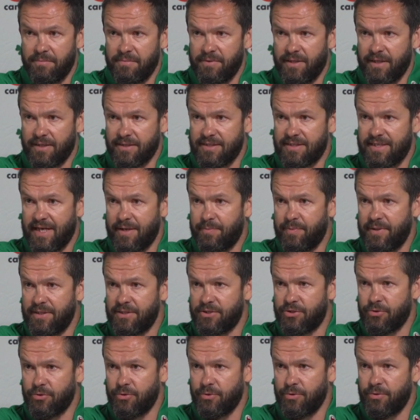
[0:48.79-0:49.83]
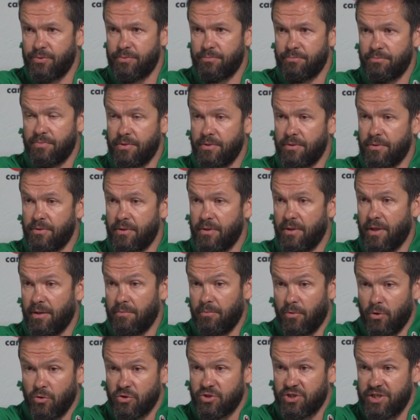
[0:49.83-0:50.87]
they'll step into a
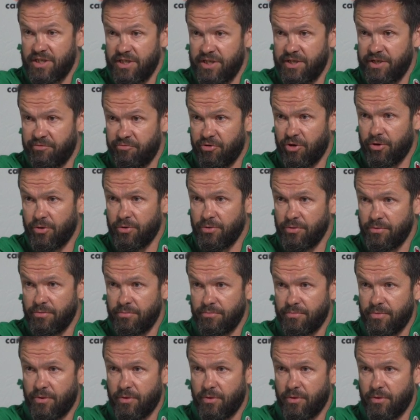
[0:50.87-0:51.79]
more senior role.